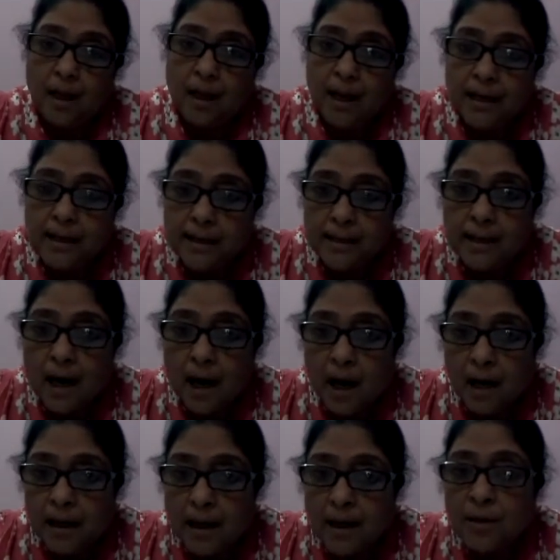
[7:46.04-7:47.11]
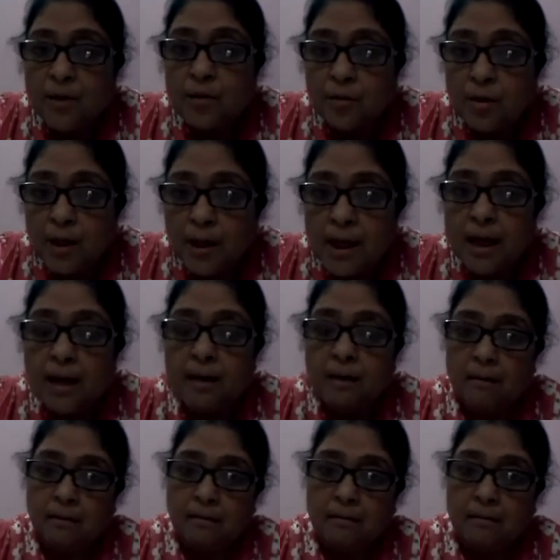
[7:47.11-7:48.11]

It is the hugging to kill